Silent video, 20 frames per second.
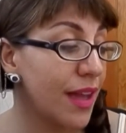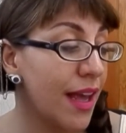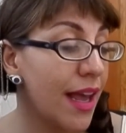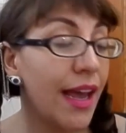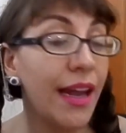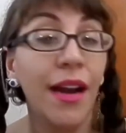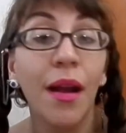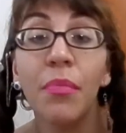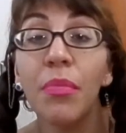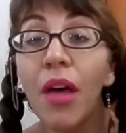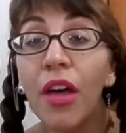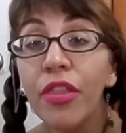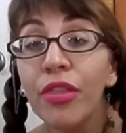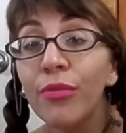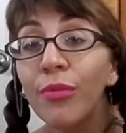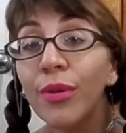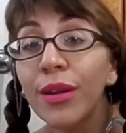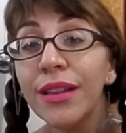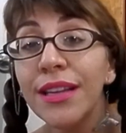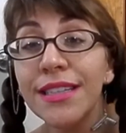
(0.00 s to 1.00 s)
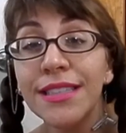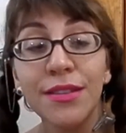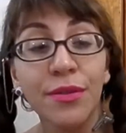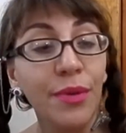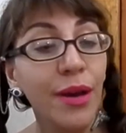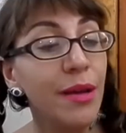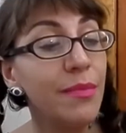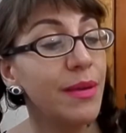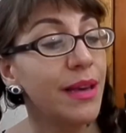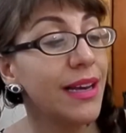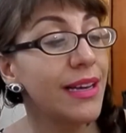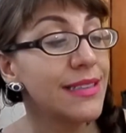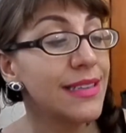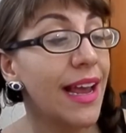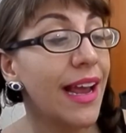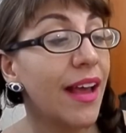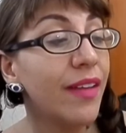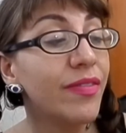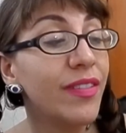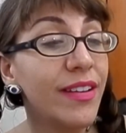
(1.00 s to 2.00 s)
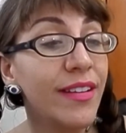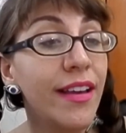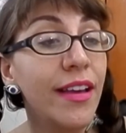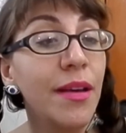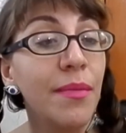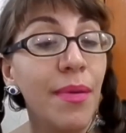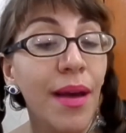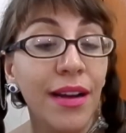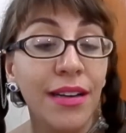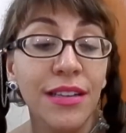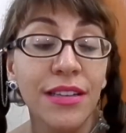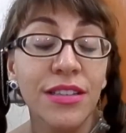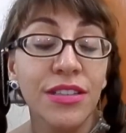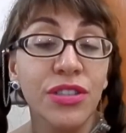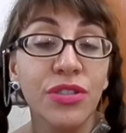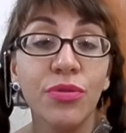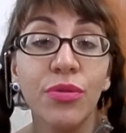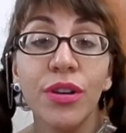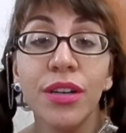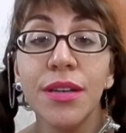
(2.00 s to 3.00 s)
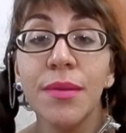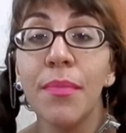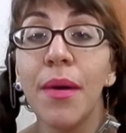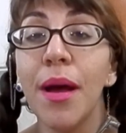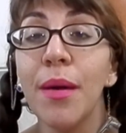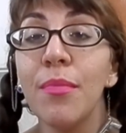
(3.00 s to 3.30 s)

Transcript: And I'm not throwing this away because I have to take it back to the store to buy